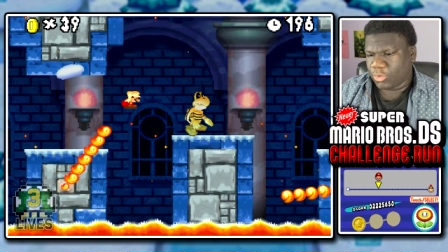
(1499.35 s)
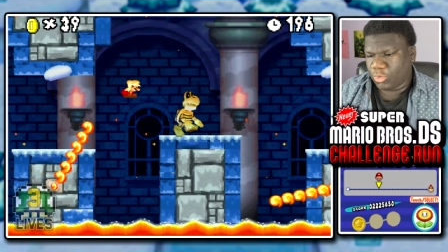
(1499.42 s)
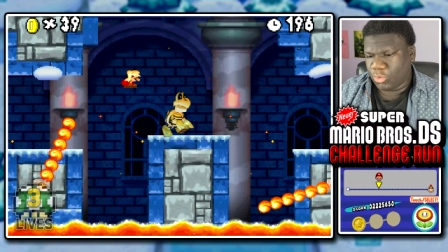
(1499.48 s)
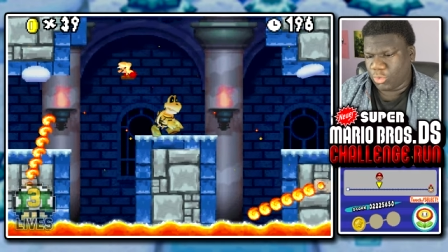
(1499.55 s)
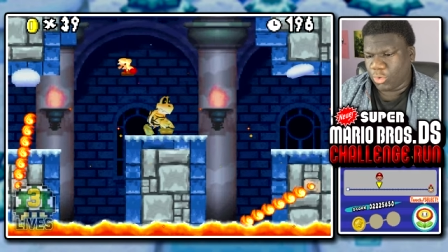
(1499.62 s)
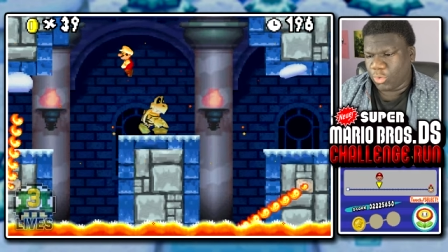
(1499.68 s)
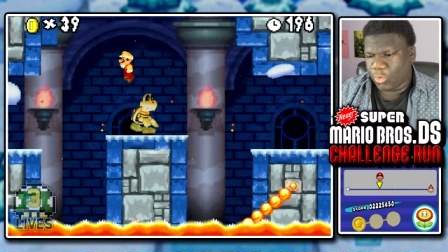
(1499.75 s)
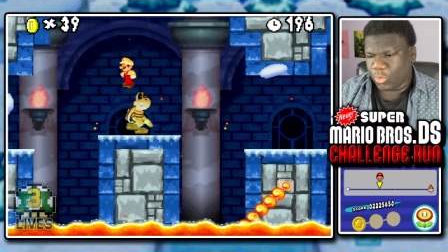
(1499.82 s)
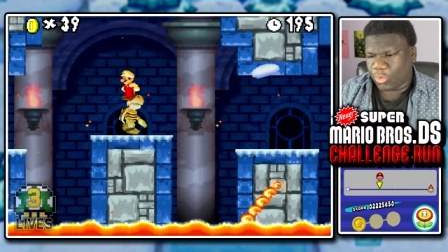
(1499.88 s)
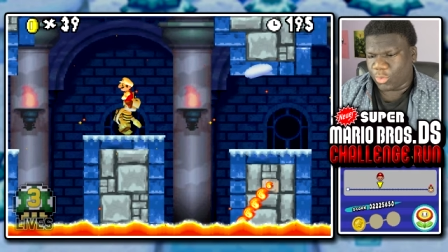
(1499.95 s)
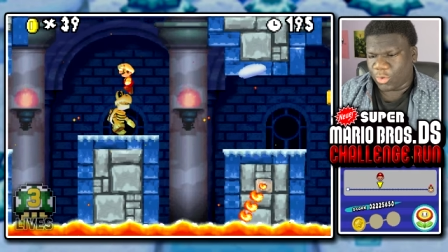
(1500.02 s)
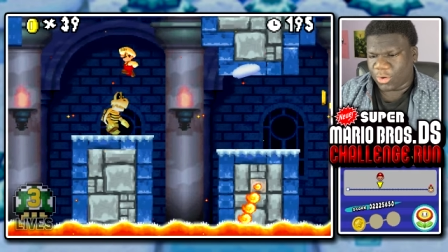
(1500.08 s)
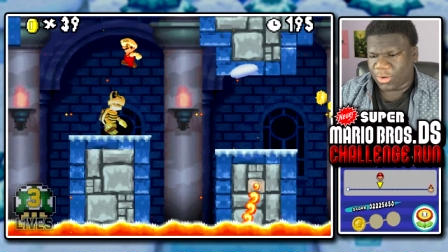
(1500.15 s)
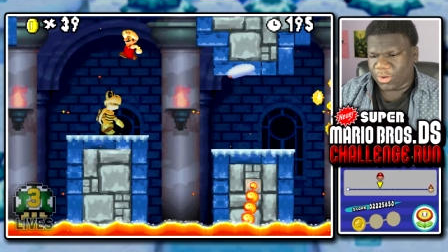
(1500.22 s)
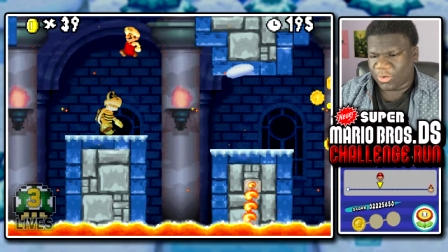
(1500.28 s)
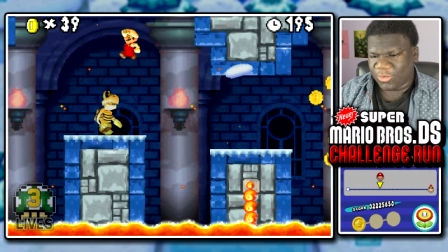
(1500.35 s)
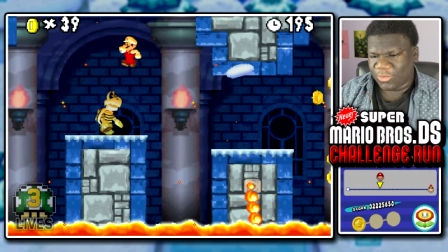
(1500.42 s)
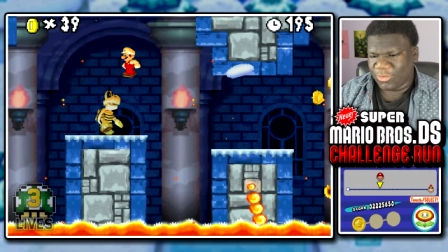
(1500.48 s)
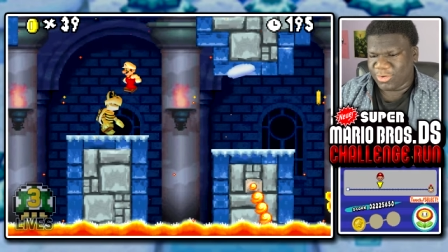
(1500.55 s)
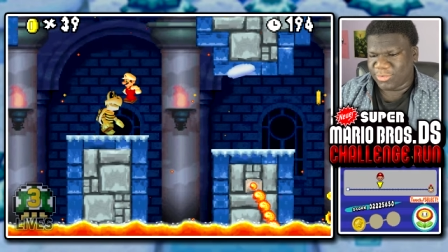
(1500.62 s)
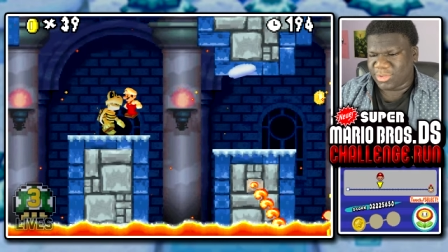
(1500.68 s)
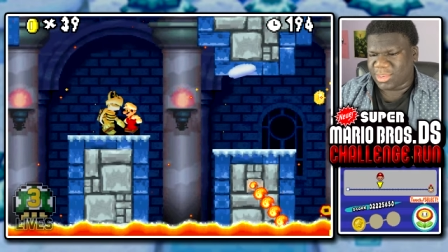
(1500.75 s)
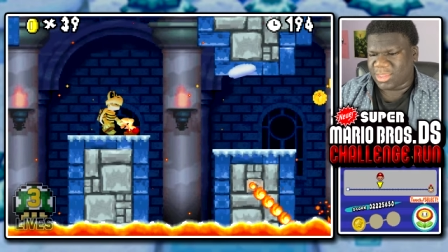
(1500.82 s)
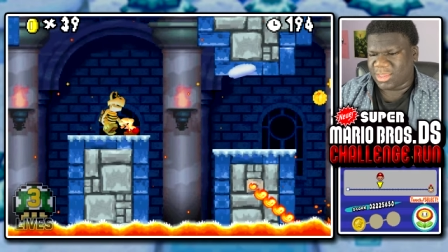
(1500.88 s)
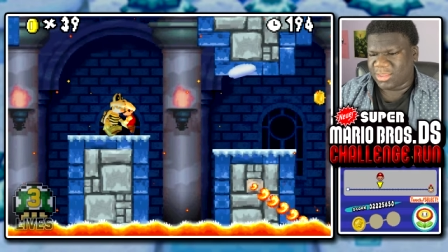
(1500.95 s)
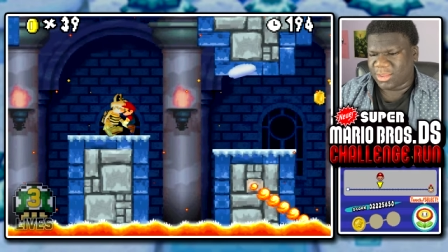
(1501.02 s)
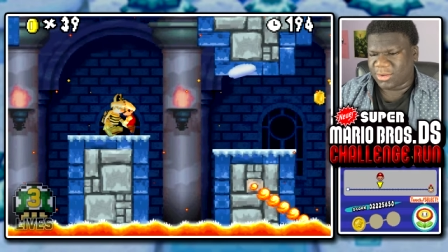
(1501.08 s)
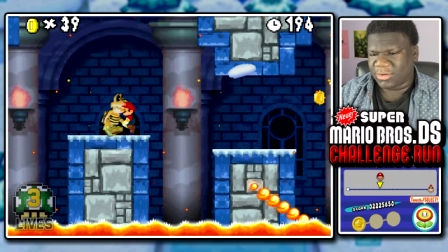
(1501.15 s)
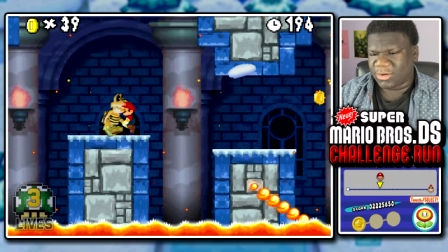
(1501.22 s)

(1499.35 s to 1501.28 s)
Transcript: Ooh! Ooh, you see that?